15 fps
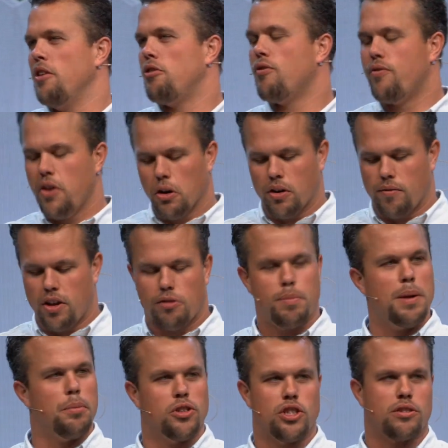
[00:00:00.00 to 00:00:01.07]
is filled of these
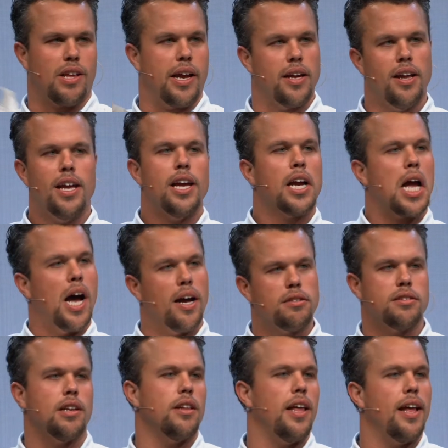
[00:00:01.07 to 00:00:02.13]
people just like
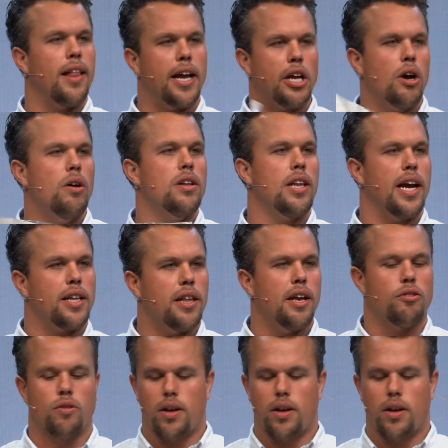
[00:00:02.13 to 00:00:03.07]
constantly like going like this.